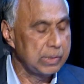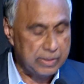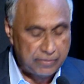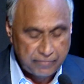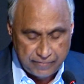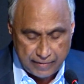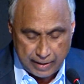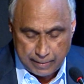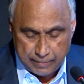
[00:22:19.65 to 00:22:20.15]
and the
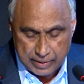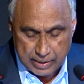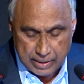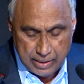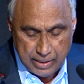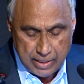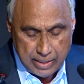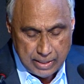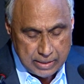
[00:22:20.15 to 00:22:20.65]

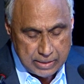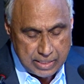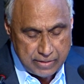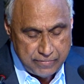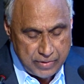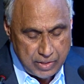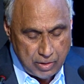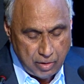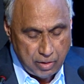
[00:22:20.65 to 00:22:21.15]
family
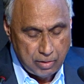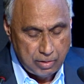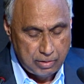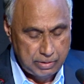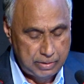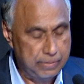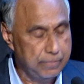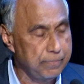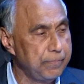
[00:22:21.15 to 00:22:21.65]
that we
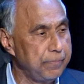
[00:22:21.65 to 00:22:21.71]
are.